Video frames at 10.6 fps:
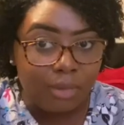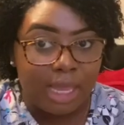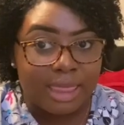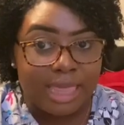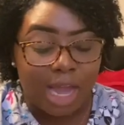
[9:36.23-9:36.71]

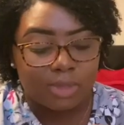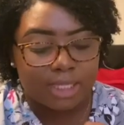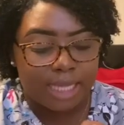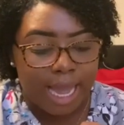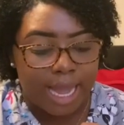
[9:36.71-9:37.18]
that was
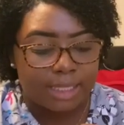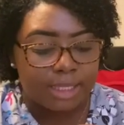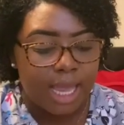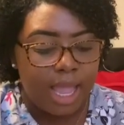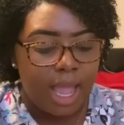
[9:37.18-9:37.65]
that.
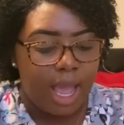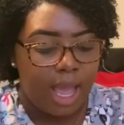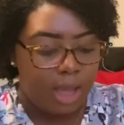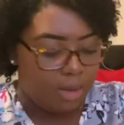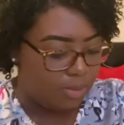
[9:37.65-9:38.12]

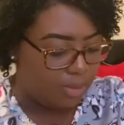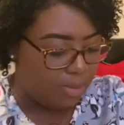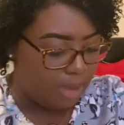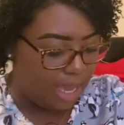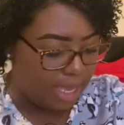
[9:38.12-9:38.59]
And
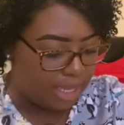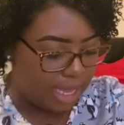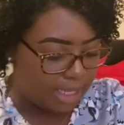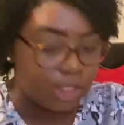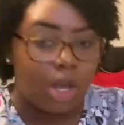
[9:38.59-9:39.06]

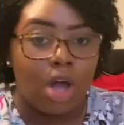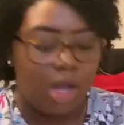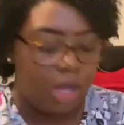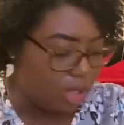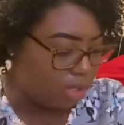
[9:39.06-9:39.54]
that's
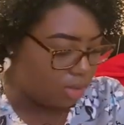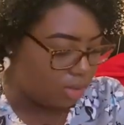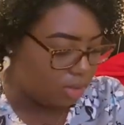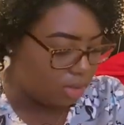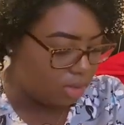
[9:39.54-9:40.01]
all
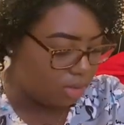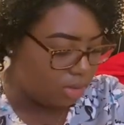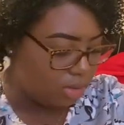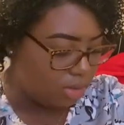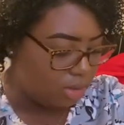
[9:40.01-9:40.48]

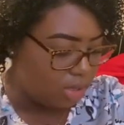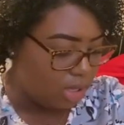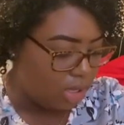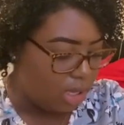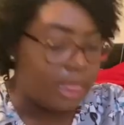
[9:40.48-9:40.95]

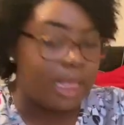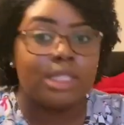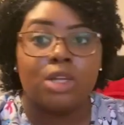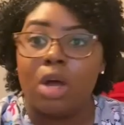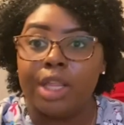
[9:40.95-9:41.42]

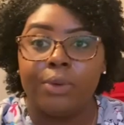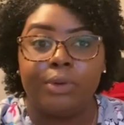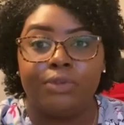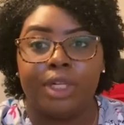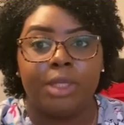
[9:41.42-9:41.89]
that
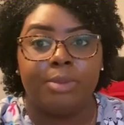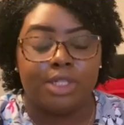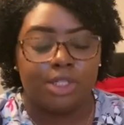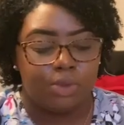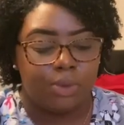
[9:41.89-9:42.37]
we've really
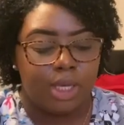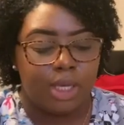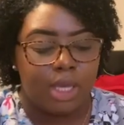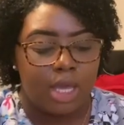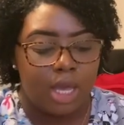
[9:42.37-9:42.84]
been
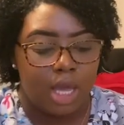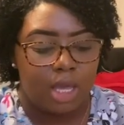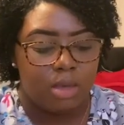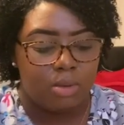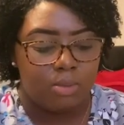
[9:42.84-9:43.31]
doing
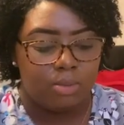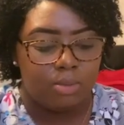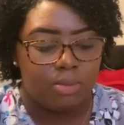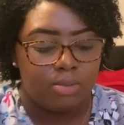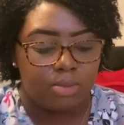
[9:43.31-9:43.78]

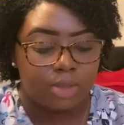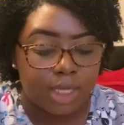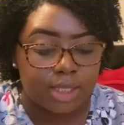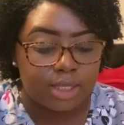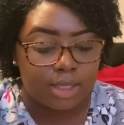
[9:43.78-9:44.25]

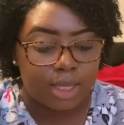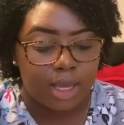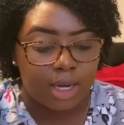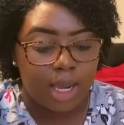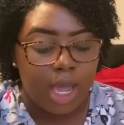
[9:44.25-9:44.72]
since
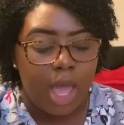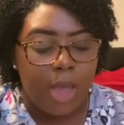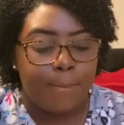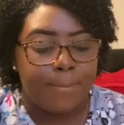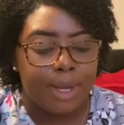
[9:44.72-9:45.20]
then.
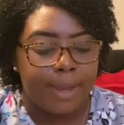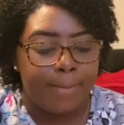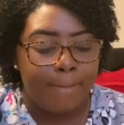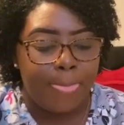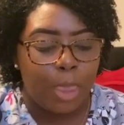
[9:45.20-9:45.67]

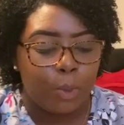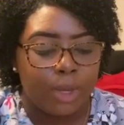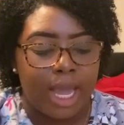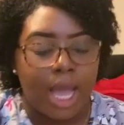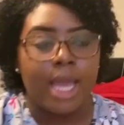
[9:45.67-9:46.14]
But we
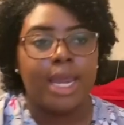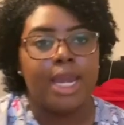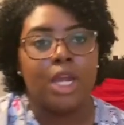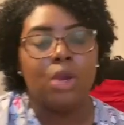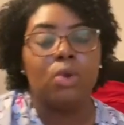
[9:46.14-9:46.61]
got a
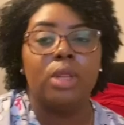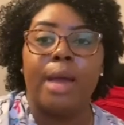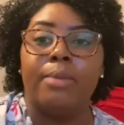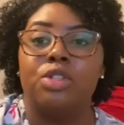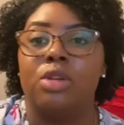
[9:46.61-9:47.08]
new
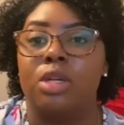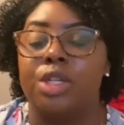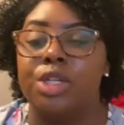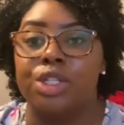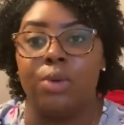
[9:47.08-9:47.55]
lab
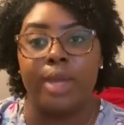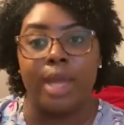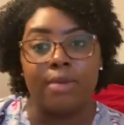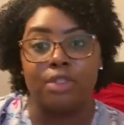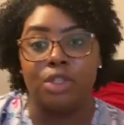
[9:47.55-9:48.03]
instructor, so we
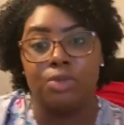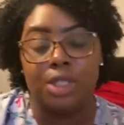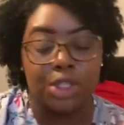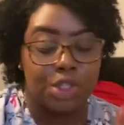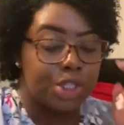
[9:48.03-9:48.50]
have 2
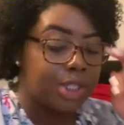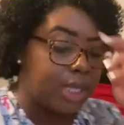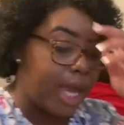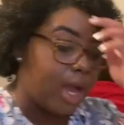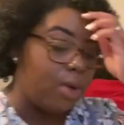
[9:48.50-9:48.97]
teachers
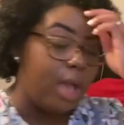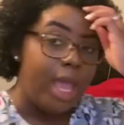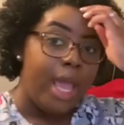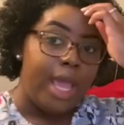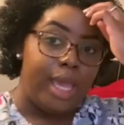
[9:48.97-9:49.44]
now,
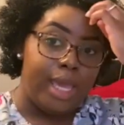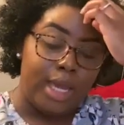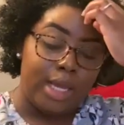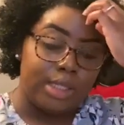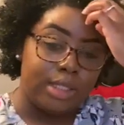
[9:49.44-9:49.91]

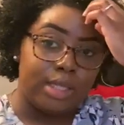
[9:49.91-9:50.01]
and